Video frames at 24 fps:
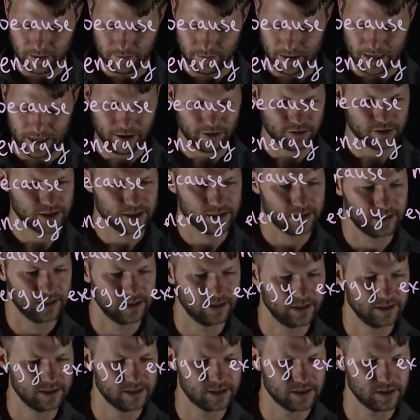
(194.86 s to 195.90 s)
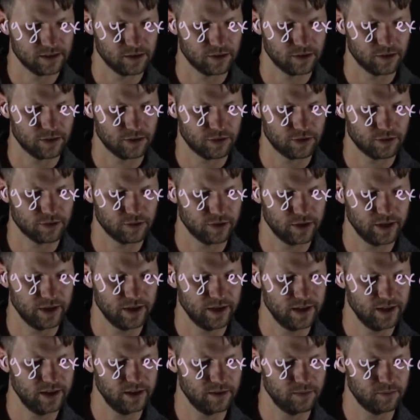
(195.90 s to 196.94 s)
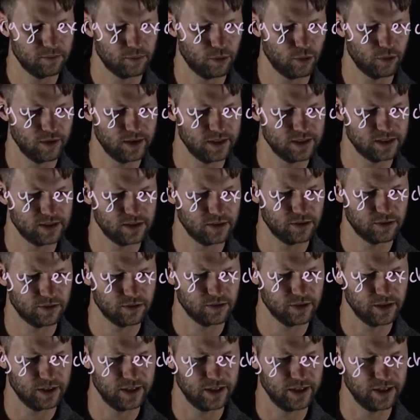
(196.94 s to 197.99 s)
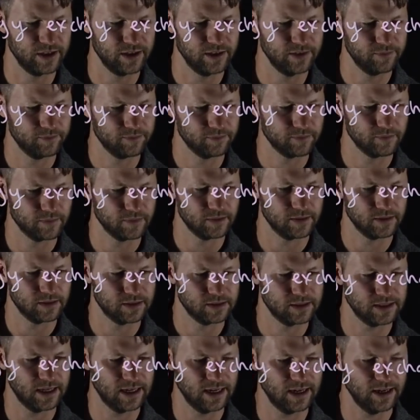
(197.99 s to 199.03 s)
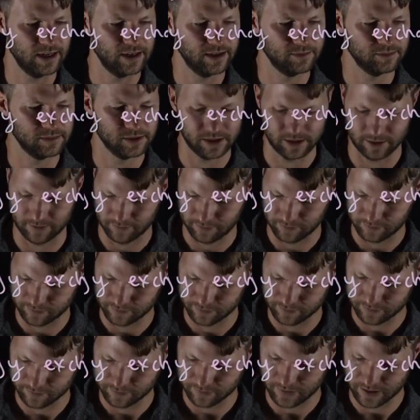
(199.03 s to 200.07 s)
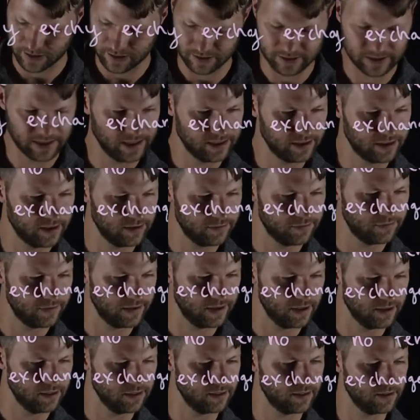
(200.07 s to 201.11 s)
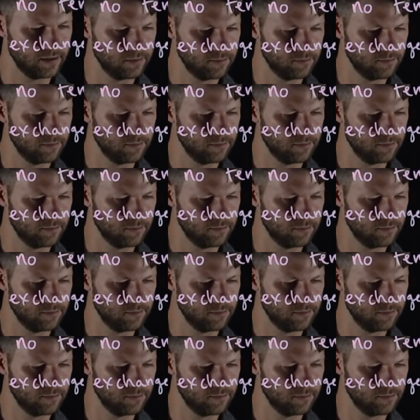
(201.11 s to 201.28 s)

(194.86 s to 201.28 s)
amount is 3.3 times 10 to the fifth